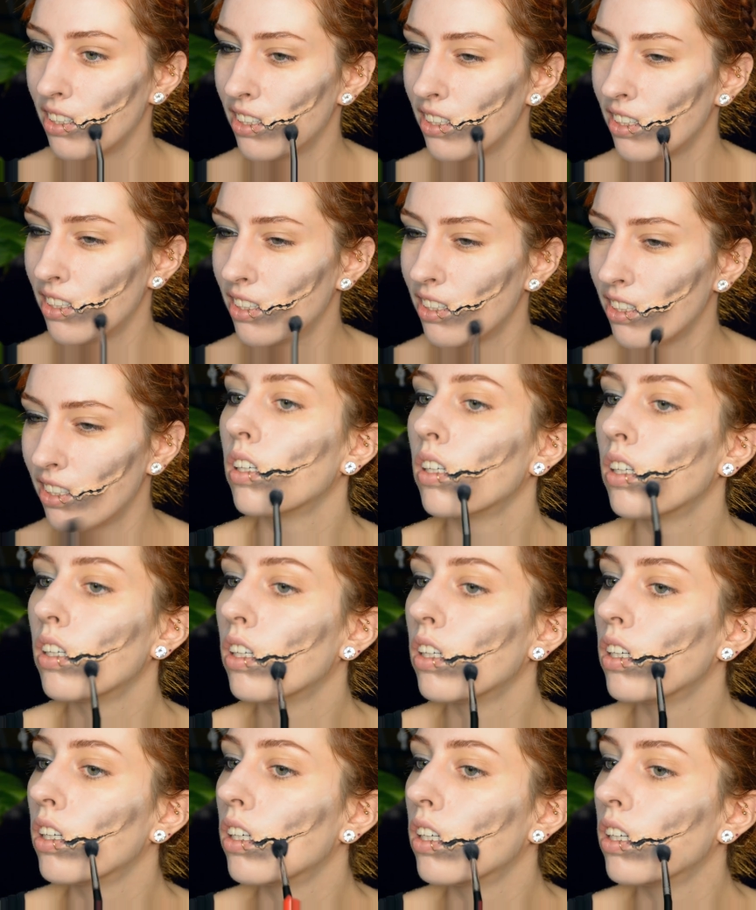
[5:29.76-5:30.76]

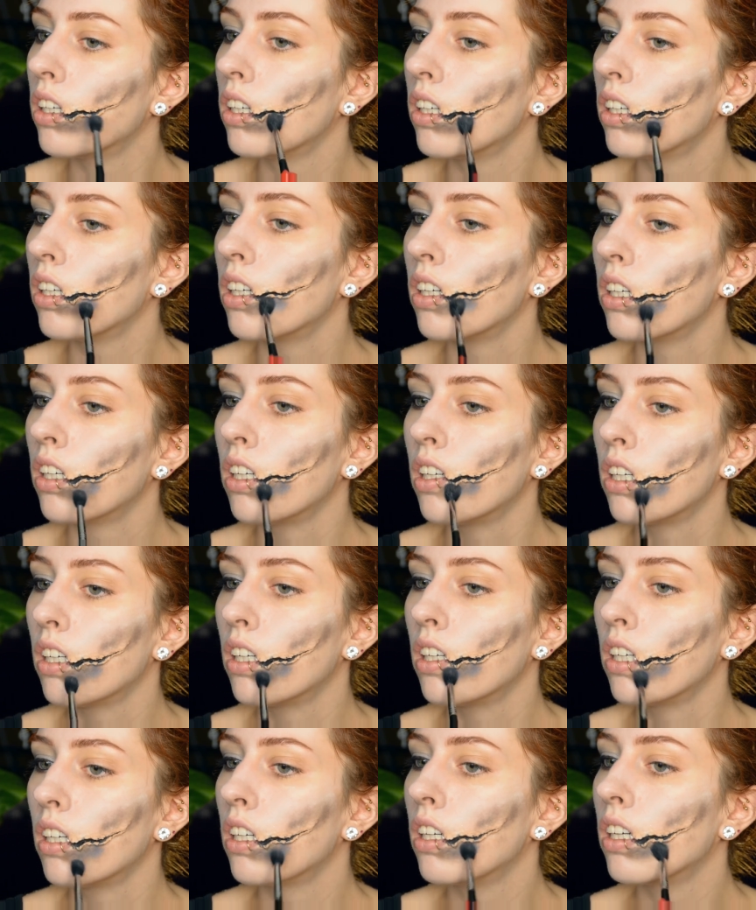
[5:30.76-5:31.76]

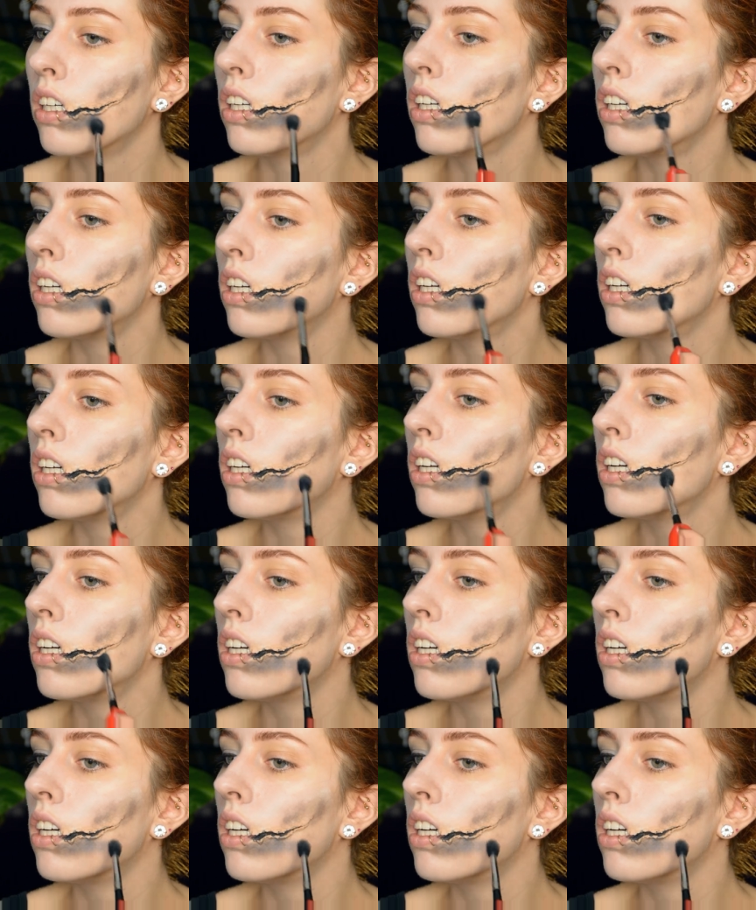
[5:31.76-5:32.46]
Nobody speaks.